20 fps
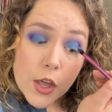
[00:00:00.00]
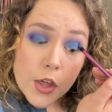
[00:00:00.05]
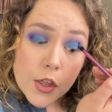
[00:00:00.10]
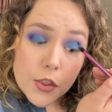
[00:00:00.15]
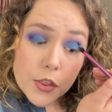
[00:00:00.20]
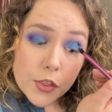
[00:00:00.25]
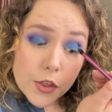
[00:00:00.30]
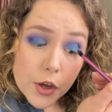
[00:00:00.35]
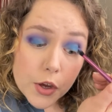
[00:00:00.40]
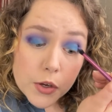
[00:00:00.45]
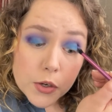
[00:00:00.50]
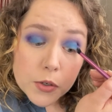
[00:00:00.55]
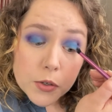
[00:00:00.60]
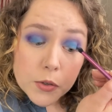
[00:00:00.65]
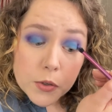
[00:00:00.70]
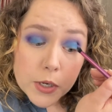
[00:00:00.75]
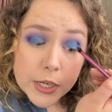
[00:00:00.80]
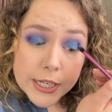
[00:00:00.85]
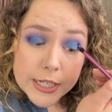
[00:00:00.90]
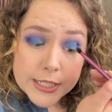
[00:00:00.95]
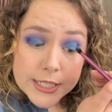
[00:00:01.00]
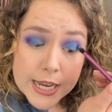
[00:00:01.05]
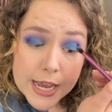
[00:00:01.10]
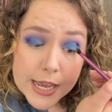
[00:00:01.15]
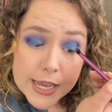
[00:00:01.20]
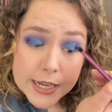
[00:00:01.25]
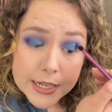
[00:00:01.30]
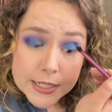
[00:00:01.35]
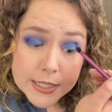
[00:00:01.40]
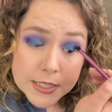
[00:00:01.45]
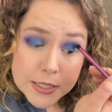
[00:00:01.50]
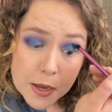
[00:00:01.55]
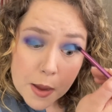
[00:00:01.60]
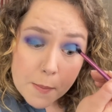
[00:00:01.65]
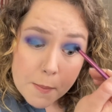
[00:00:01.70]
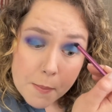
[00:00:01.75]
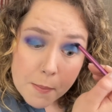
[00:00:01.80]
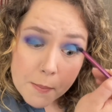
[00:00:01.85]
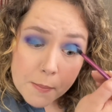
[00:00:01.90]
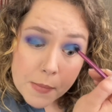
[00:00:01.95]
though takes
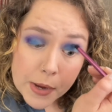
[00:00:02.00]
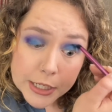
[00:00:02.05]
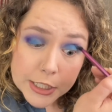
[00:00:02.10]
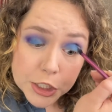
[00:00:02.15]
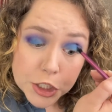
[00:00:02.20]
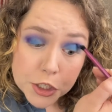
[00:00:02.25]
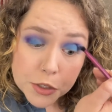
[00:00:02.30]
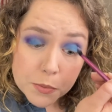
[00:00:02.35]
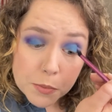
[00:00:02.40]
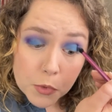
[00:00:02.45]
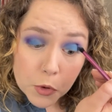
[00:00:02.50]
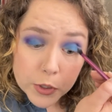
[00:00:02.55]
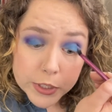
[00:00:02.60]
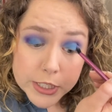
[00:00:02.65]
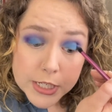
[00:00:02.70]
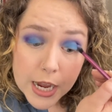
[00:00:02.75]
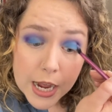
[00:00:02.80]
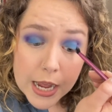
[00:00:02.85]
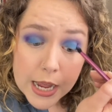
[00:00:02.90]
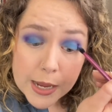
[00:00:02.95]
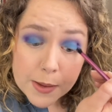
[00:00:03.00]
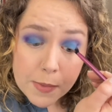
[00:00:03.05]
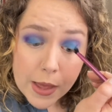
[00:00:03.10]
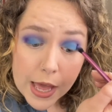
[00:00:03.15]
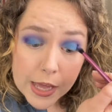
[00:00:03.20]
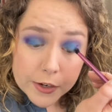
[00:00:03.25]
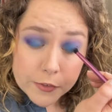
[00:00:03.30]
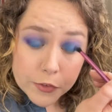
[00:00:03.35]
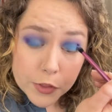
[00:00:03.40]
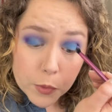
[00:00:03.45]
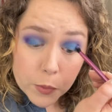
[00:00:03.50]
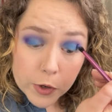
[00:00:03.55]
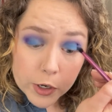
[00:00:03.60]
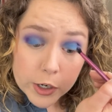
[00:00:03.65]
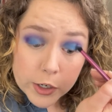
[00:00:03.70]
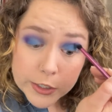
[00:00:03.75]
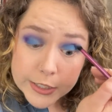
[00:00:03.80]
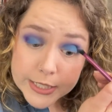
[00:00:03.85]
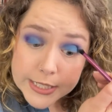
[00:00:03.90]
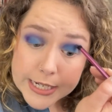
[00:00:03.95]
much more time out of the
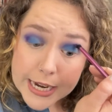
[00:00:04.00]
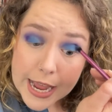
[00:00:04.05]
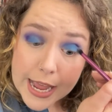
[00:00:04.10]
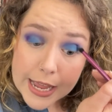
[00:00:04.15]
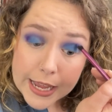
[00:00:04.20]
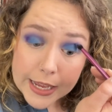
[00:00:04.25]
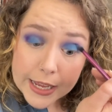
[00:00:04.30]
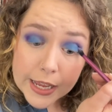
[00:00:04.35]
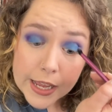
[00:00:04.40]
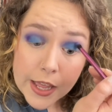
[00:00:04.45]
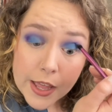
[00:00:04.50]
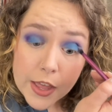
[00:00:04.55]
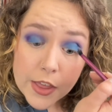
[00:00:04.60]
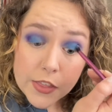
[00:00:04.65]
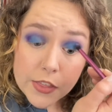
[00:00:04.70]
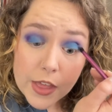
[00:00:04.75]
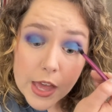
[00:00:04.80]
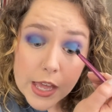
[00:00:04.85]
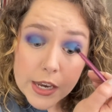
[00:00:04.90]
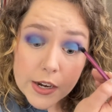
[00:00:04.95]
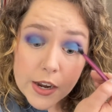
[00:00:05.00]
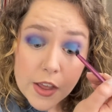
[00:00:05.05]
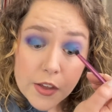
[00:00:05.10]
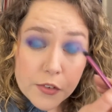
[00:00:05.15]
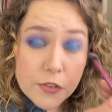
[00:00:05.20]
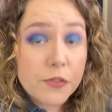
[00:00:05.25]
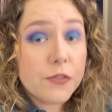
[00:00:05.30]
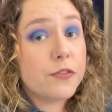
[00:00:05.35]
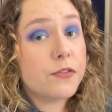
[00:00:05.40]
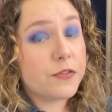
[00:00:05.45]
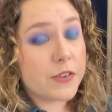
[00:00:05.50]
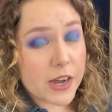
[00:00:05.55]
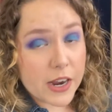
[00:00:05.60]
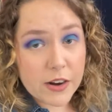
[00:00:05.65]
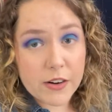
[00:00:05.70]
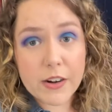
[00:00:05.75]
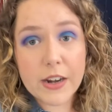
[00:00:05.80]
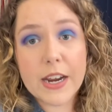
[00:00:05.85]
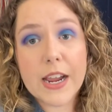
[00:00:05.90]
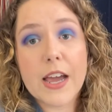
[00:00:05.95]
worker's day than
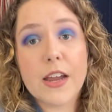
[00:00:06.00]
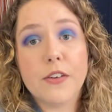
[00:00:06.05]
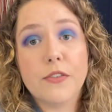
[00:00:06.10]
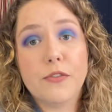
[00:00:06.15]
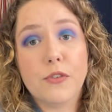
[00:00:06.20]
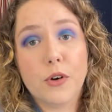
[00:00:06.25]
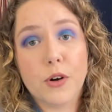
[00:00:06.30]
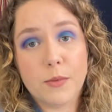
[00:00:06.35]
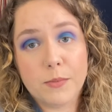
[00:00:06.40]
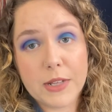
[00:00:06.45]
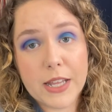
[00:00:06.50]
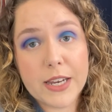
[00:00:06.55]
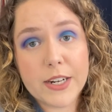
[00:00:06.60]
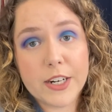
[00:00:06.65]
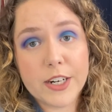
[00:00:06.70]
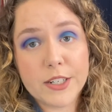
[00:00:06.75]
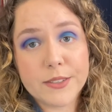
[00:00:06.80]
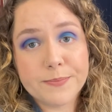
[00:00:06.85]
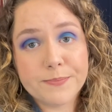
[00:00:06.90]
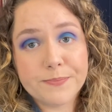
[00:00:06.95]
firing out a form letter.